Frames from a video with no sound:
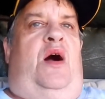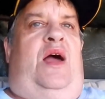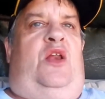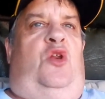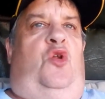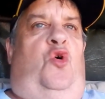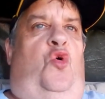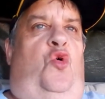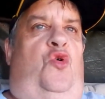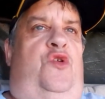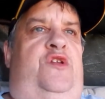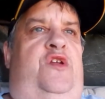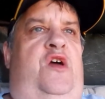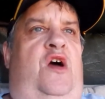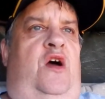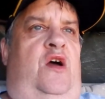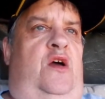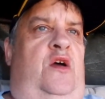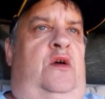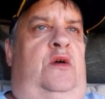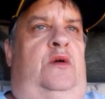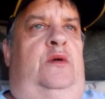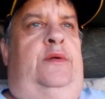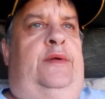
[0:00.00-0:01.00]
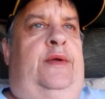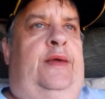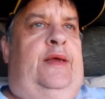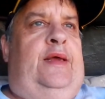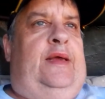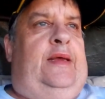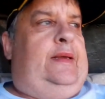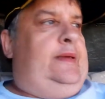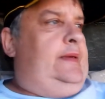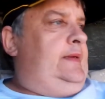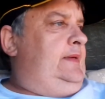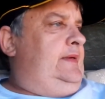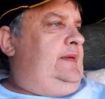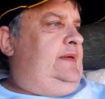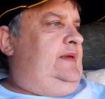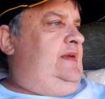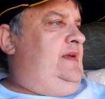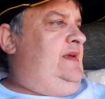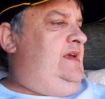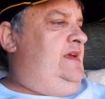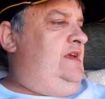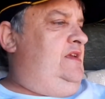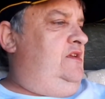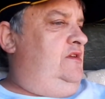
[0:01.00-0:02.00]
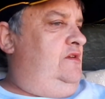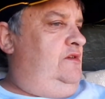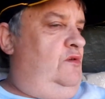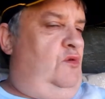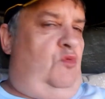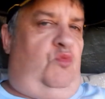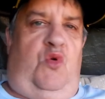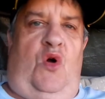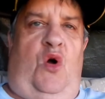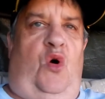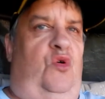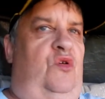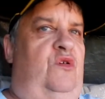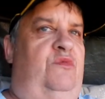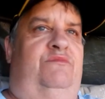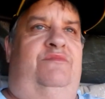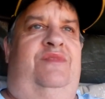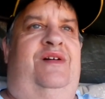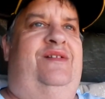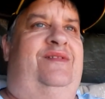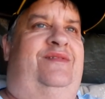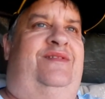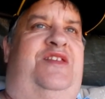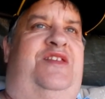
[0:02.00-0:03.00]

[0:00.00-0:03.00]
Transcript: my lawn? You're welcome.